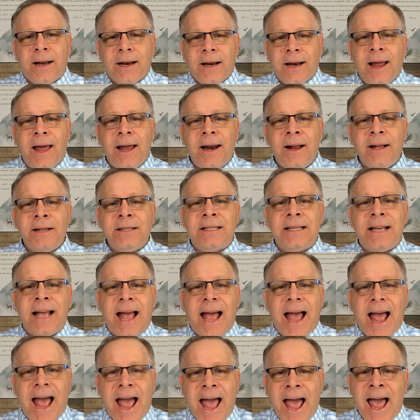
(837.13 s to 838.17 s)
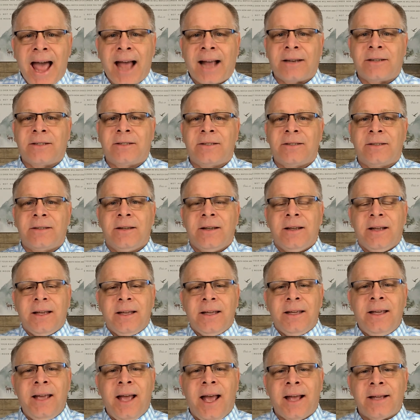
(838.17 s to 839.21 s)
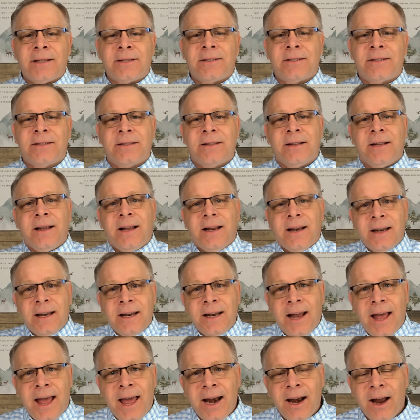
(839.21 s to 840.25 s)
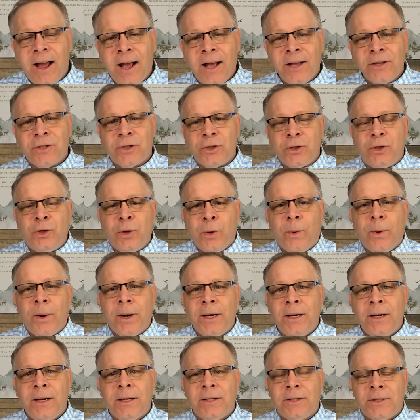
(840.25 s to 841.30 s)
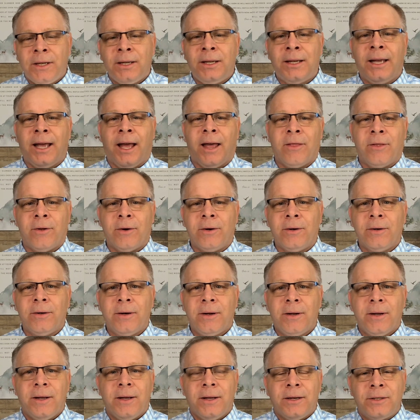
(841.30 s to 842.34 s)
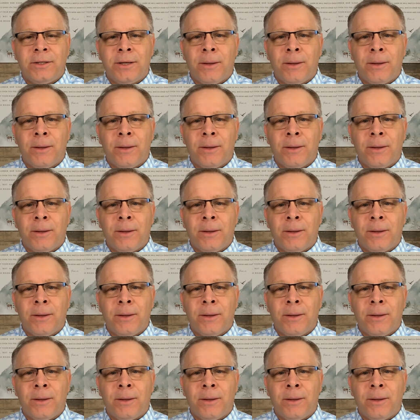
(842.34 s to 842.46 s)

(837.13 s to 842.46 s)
Let us act. Yes, let us join together to